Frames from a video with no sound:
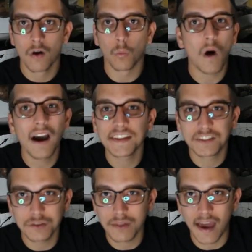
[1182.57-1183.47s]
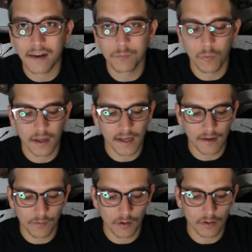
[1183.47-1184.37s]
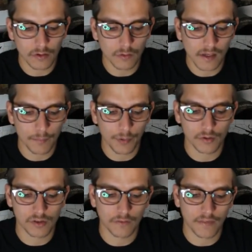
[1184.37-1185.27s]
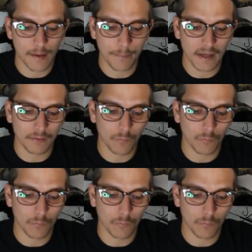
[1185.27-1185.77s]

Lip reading: Why do that whenever you can preserve that bait,